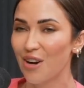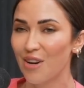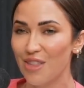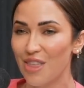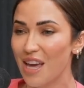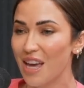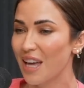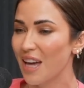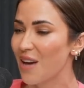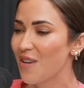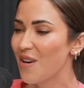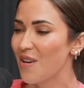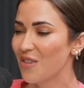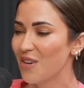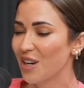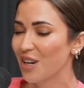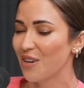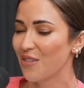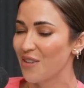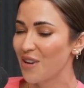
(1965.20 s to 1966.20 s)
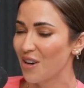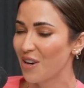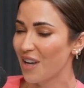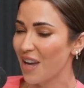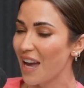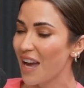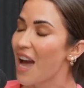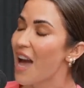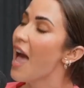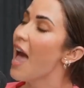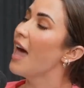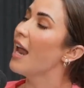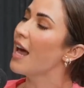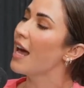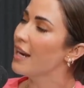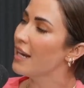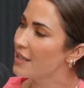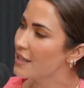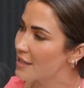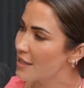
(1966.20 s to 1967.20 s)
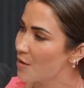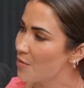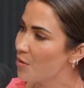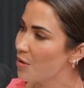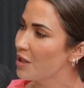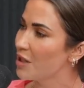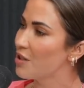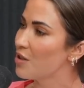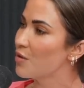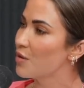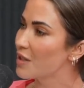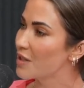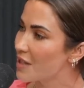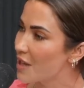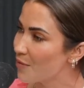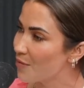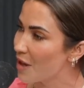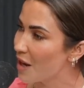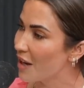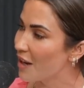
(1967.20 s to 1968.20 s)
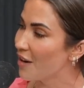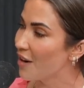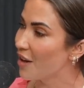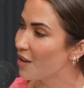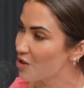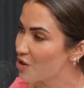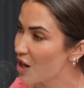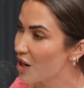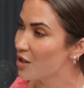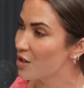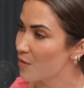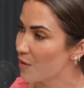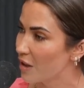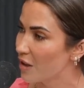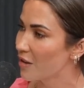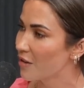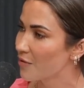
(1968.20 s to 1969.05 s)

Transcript: I don't think I'm ever going to be okay. And I need somebody to accept that and not change me.